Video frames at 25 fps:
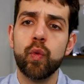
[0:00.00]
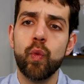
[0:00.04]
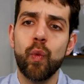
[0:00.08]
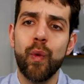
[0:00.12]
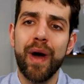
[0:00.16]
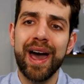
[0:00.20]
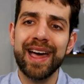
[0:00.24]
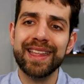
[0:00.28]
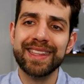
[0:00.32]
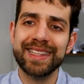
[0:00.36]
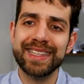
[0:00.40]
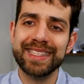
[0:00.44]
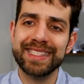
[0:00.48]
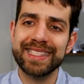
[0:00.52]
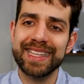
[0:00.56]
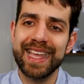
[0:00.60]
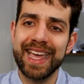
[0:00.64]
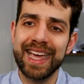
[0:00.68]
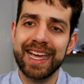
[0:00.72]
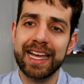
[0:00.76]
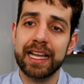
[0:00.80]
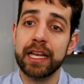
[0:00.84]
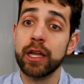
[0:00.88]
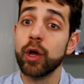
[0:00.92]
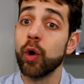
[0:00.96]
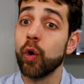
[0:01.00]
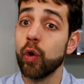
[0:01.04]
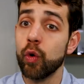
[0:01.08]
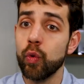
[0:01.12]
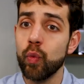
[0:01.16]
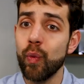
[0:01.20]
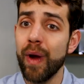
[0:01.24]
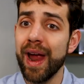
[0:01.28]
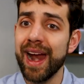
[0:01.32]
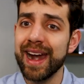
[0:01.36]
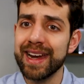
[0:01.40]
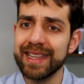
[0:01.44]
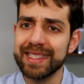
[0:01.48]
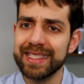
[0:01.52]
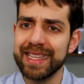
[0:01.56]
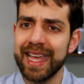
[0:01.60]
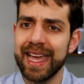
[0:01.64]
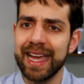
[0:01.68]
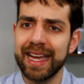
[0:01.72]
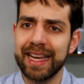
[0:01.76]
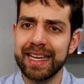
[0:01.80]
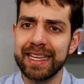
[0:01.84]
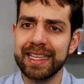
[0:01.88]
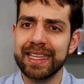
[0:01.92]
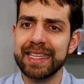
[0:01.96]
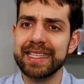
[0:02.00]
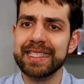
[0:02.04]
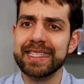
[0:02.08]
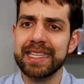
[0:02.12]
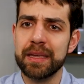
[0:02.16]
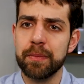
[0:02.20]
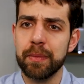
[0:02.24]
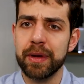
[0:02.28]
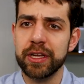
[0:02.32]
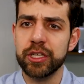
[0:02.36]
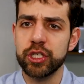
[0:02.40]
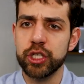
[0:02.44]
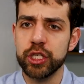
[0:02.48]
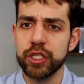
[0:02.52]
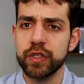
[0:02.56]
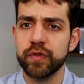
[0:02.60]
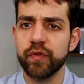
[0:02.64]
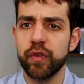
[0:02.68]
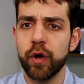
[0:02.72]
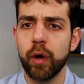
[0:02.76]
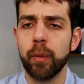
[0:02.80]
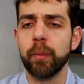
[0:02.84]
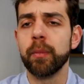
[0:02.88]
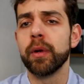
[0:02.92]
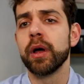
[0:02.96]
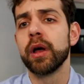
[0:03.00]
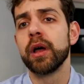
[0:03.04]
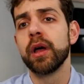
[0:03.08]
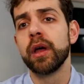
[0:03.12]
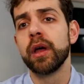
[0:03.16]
what exactly or where exactly this image is from.